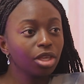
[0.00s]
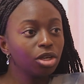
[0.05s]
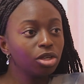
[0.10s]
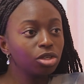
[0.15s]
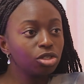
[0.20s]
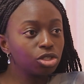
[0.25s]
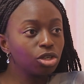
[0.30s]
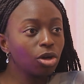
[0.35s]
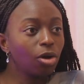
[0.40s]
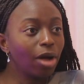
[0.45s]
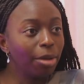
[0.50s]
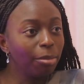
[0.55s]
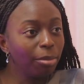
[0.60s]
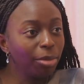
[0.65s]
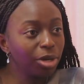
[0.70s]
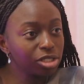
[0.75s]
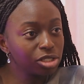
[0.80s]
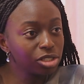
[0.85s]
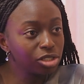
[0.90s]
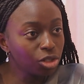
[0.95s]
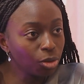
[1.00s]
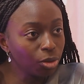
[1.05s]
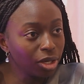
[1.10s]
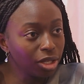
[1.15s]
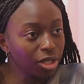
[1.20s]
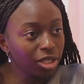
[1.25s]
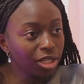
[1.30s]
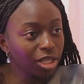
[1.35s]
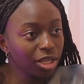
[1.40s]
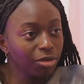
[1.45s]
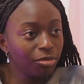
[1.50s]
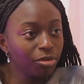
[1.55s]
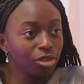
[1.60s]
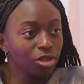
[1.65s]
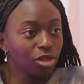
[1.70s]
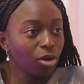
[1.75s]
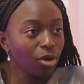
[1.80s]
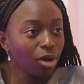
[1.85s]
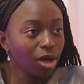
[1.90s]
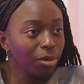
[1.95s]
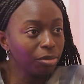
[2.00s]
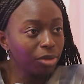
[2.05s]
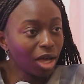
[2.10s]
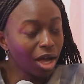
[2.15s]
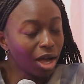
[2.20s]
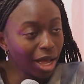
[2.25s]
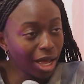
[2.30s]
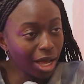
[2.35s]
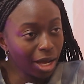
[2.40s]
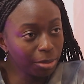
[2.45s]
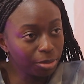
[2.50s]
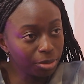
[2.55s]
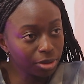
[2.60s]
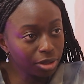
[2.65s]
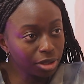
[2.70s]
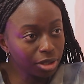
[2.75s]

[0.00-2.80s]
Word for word: So I must do it, even though I'm not happy.